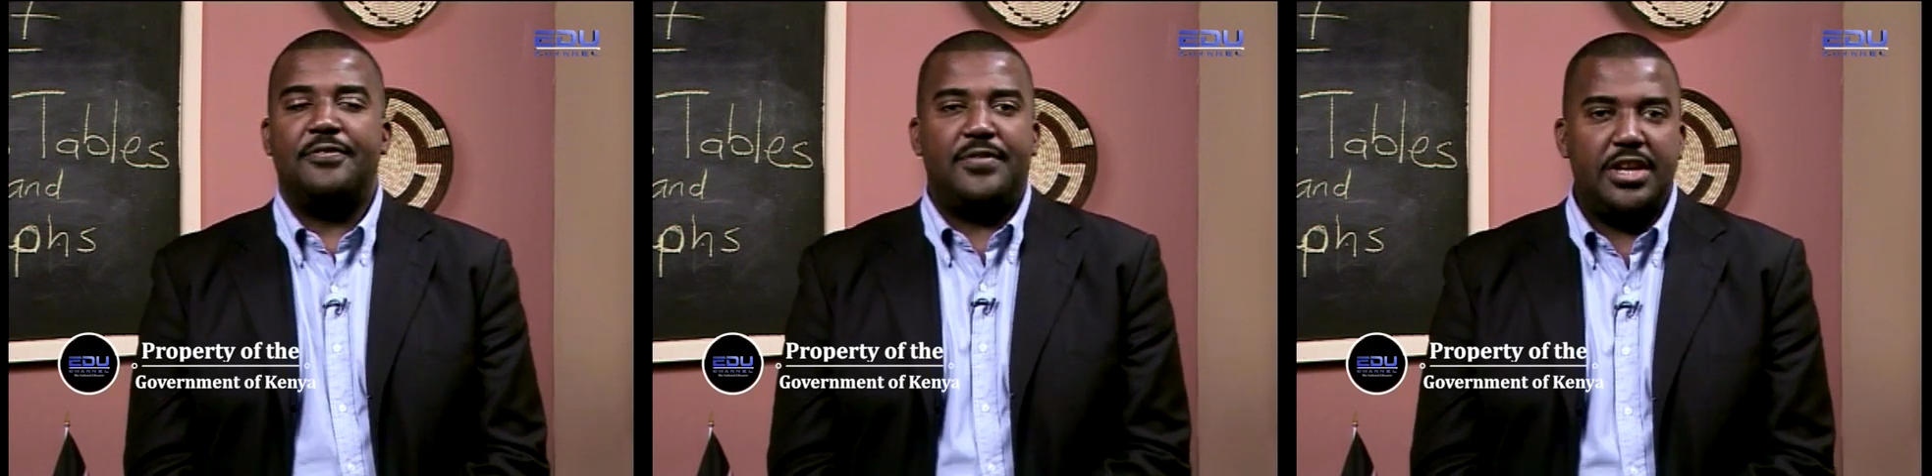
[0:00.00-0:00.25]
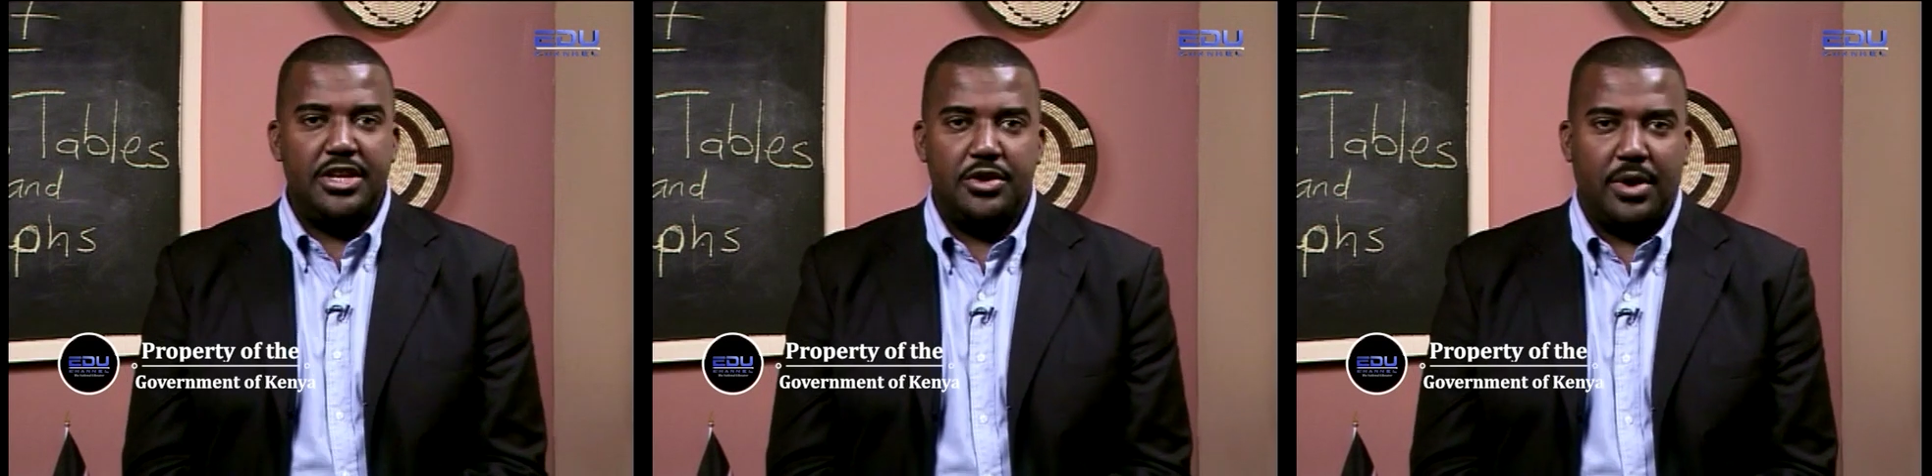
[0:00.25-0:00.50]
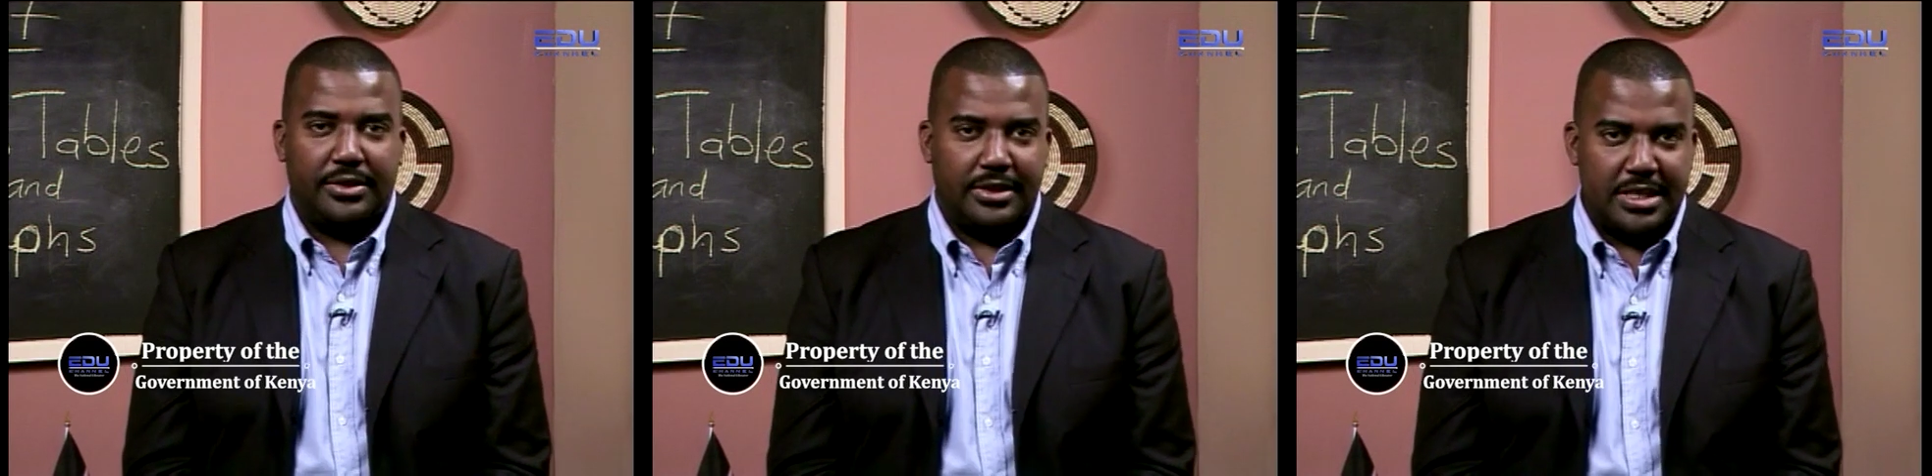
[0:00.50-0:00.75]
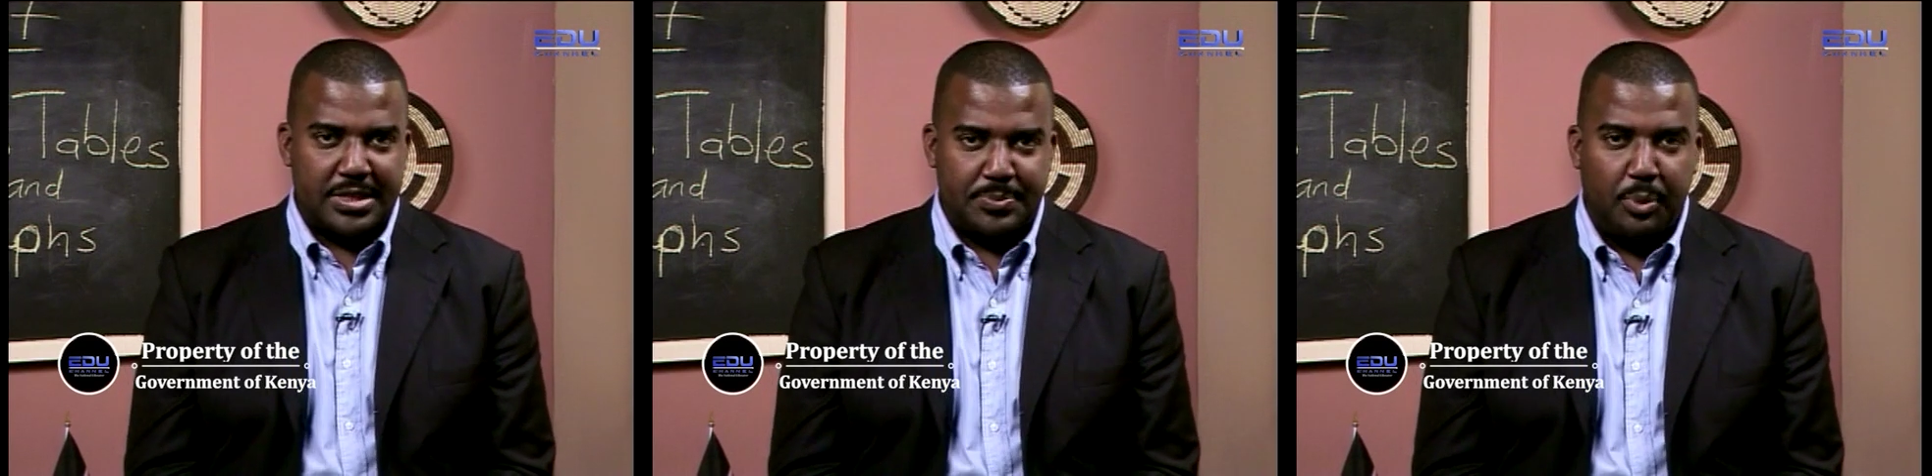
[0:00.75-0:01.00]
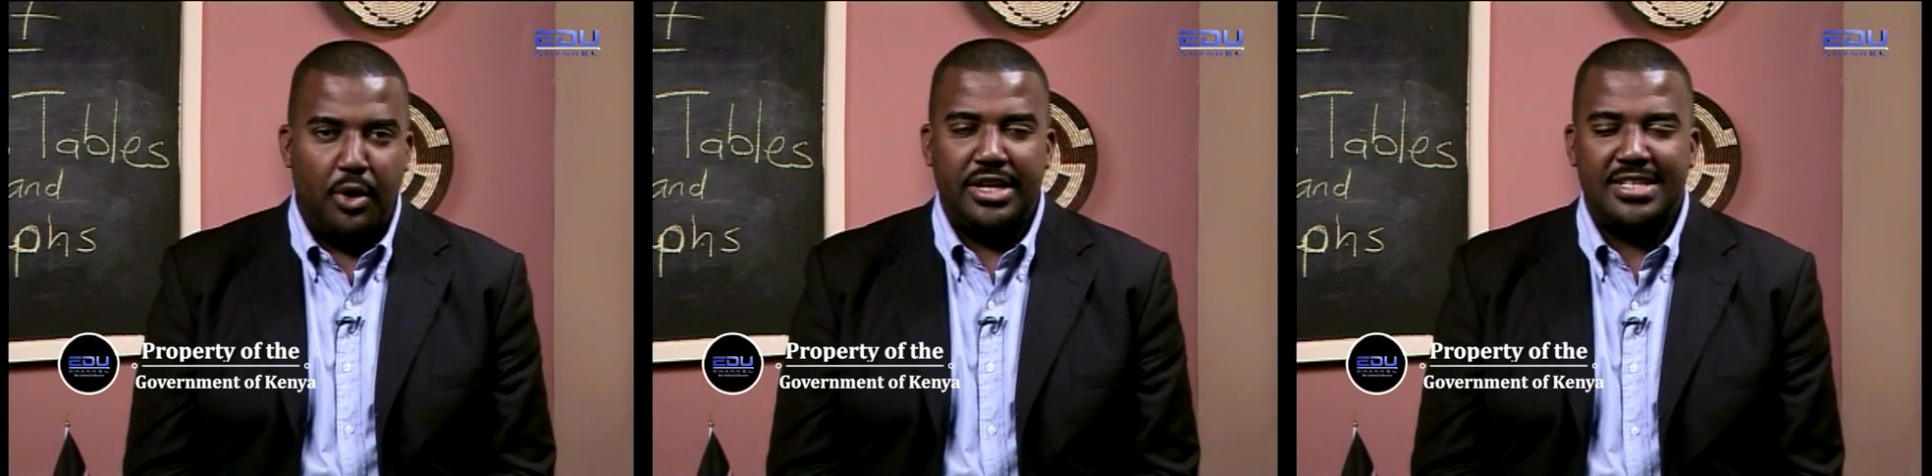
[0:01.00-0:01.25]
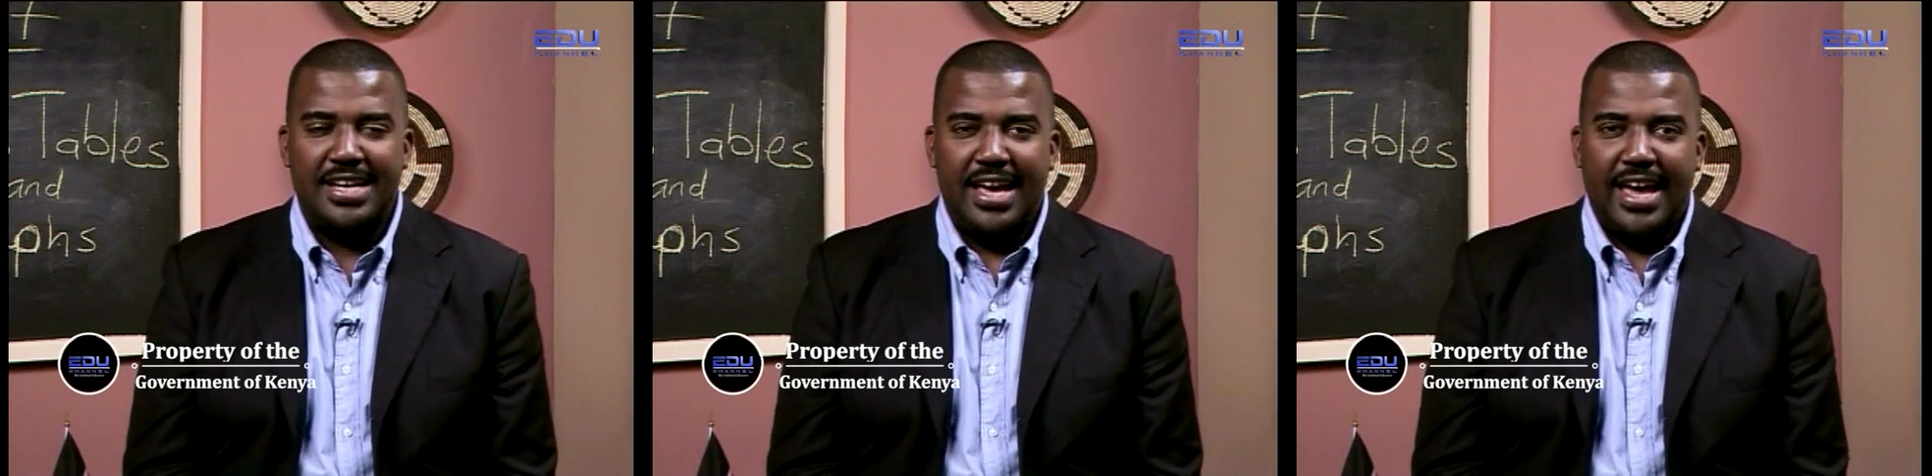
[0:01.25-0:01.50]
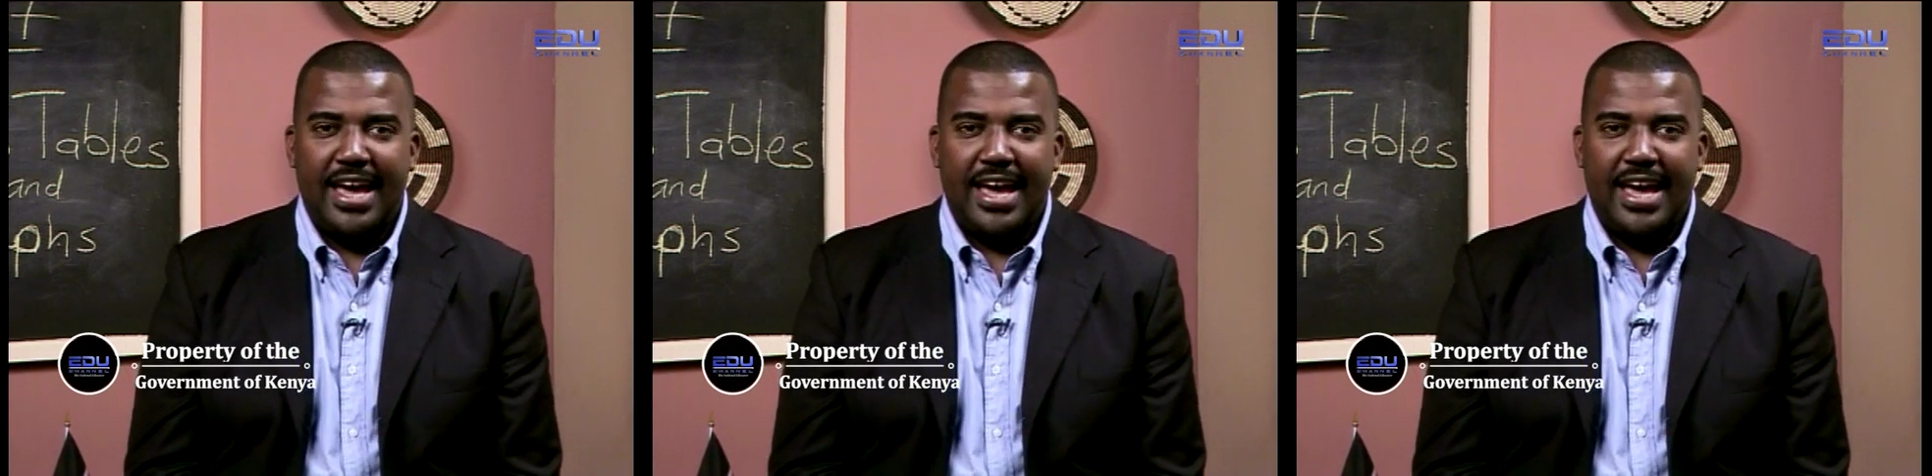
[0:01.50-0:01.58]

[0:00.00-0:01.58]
video at this point